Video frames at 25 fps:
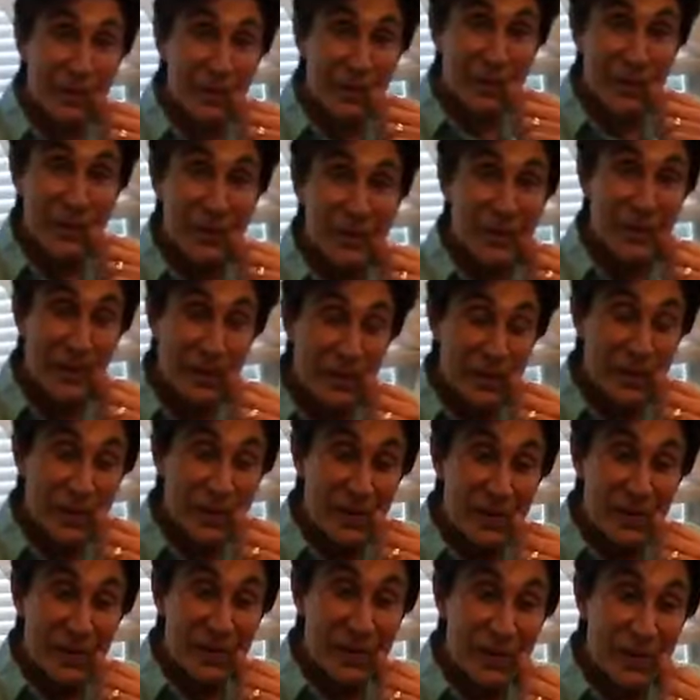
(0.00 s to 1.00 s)
there.
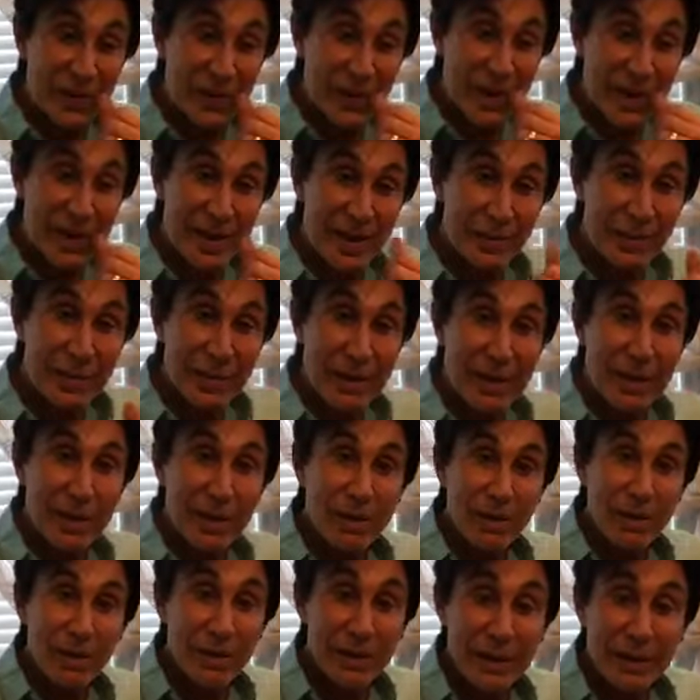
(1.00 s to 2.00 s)
Now okay, then. here we go.
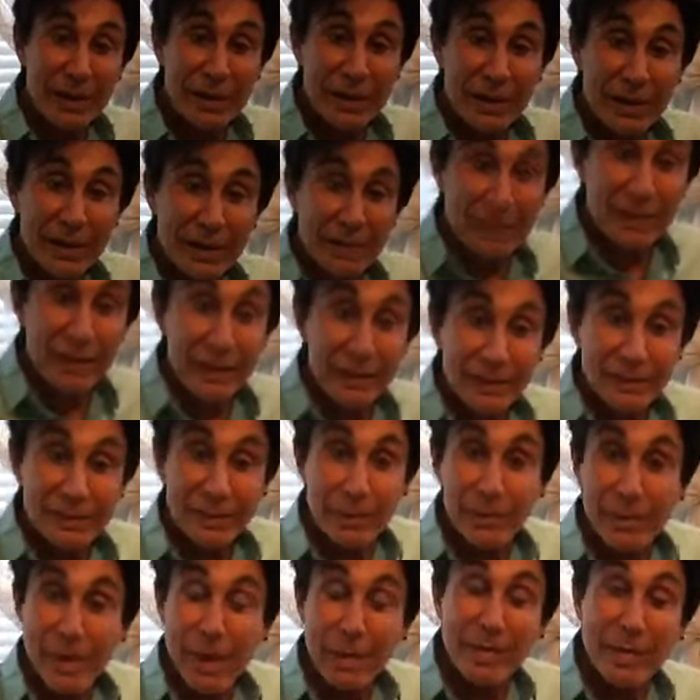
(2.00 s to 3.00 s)
It's
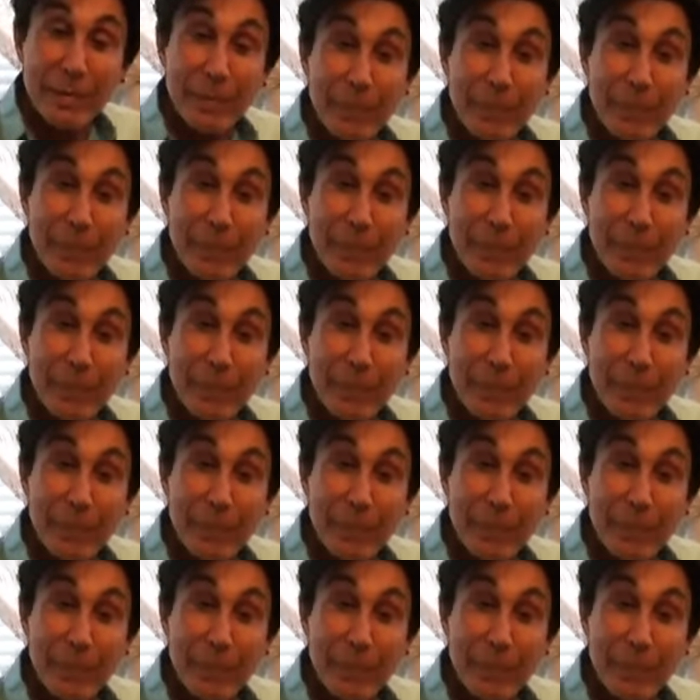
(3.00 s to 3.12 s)
a mom